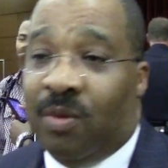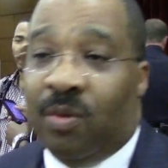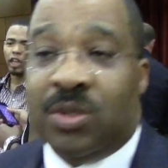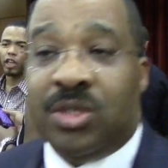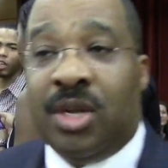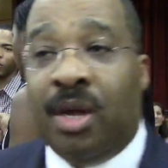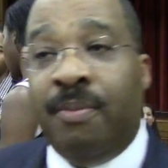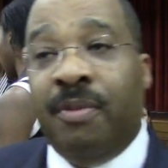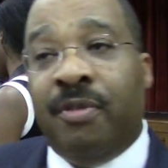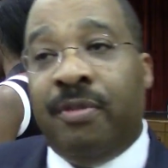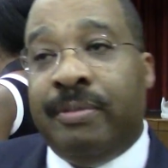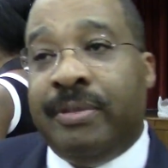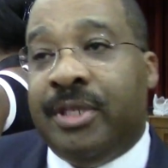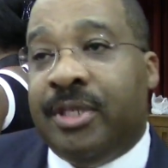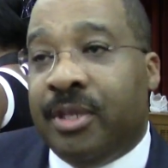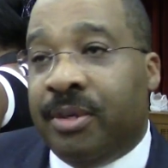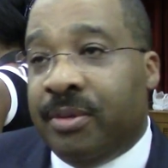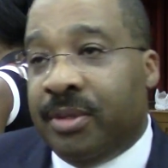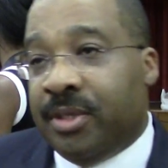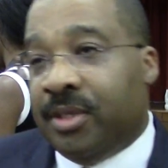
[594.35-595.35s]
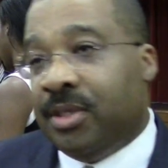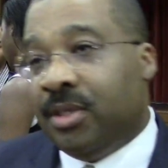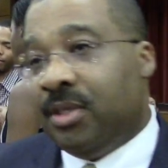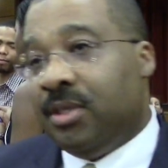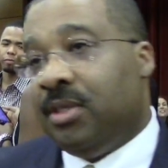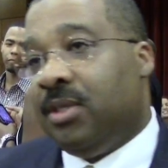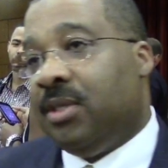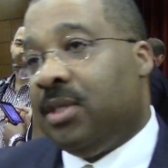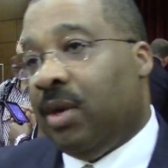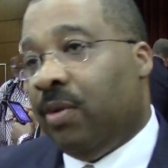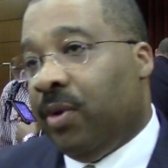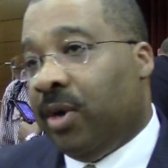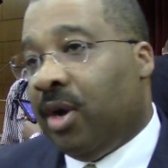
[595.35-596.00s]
was coming from students that were